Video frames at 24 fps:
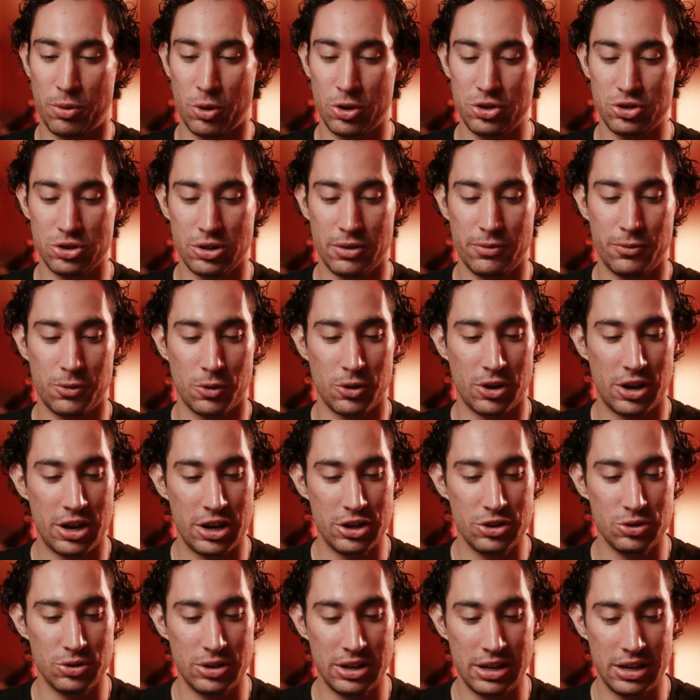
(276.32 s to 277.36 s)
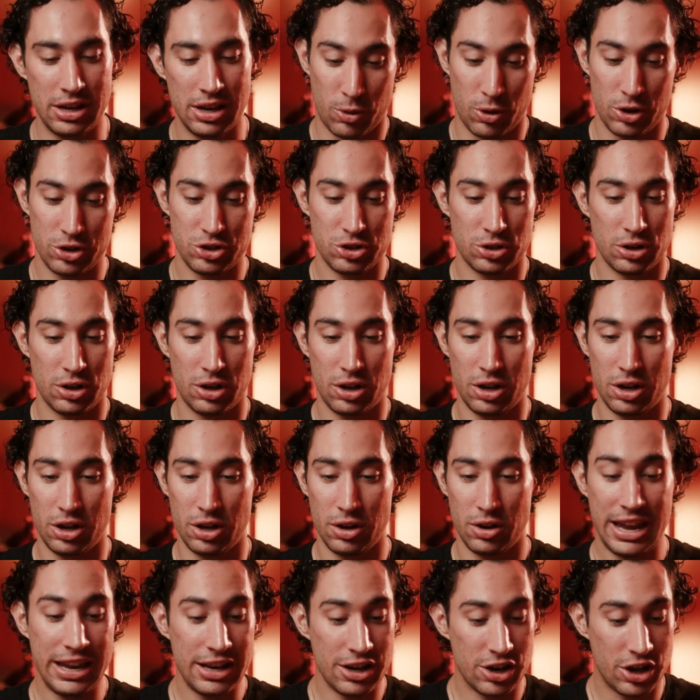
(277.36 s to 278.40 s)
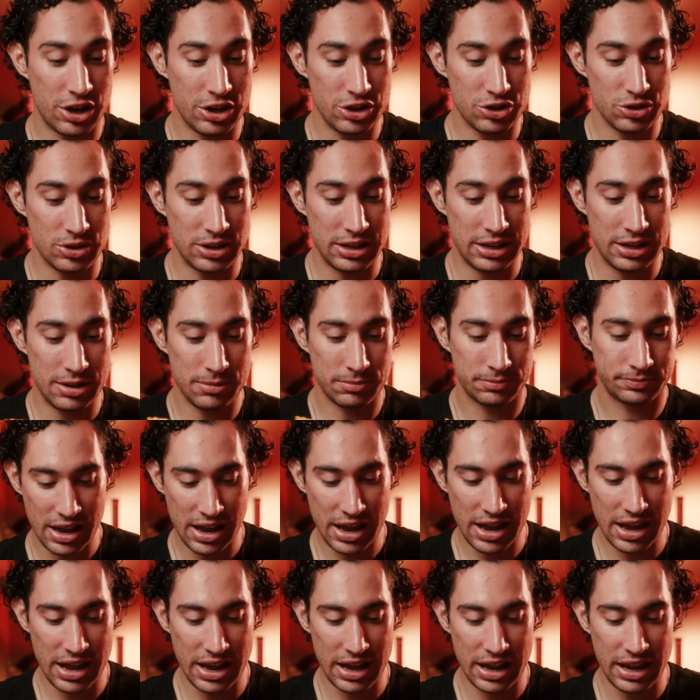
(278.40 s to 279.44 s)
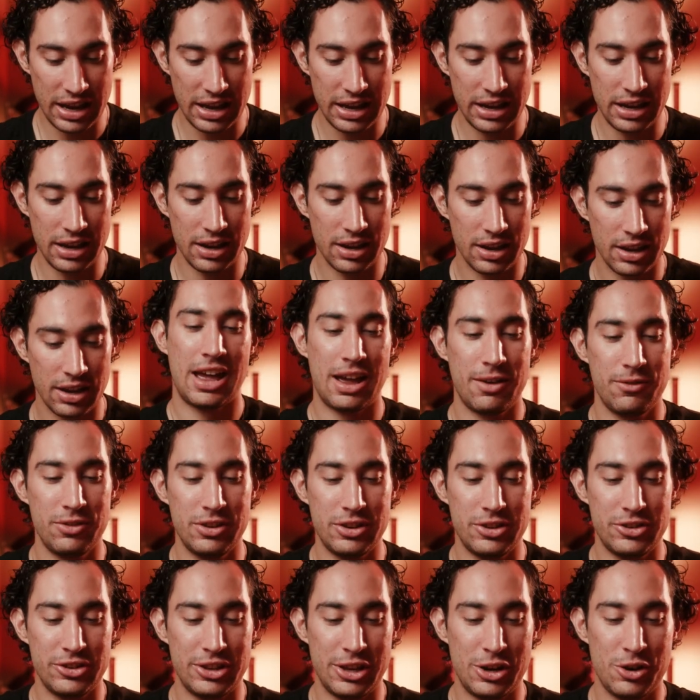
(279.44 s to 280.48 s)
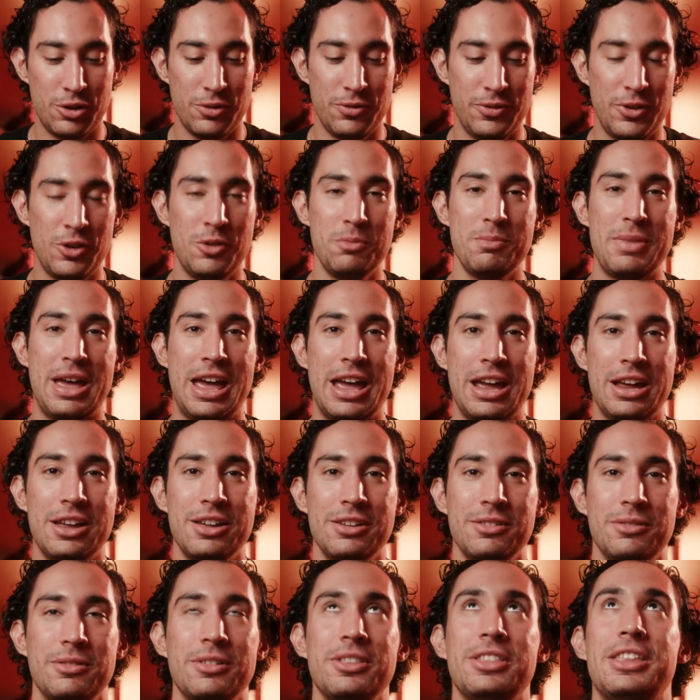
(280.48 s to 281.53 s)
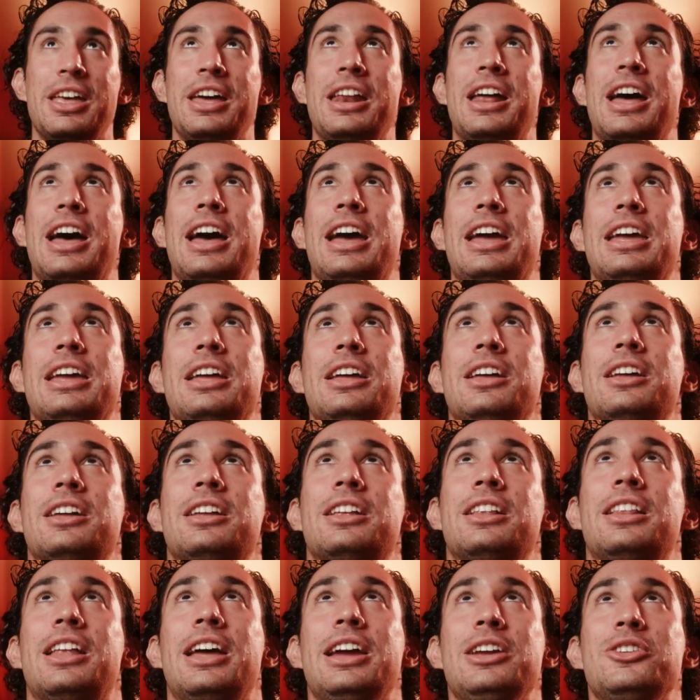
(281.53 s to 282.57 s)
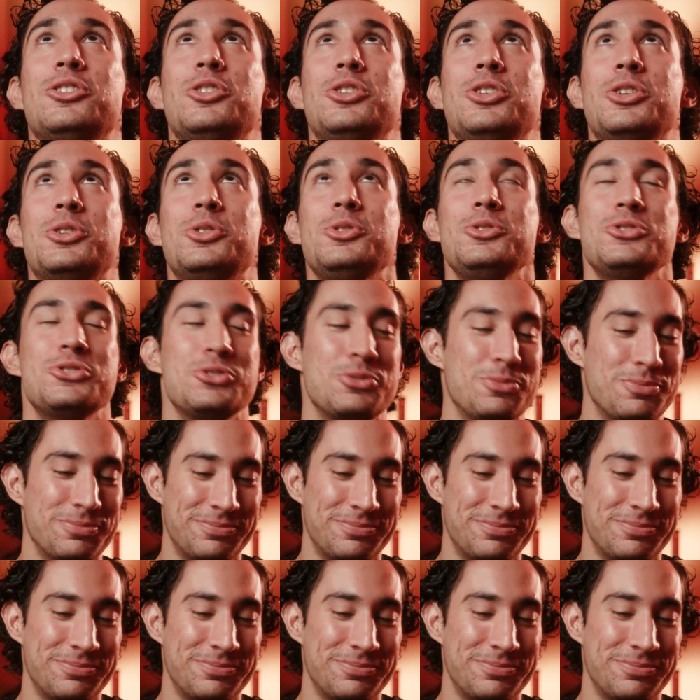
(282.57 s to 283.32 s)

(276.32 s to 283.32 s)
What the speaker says: Portra 400, Portra 800. I have this little film bag that I like to use.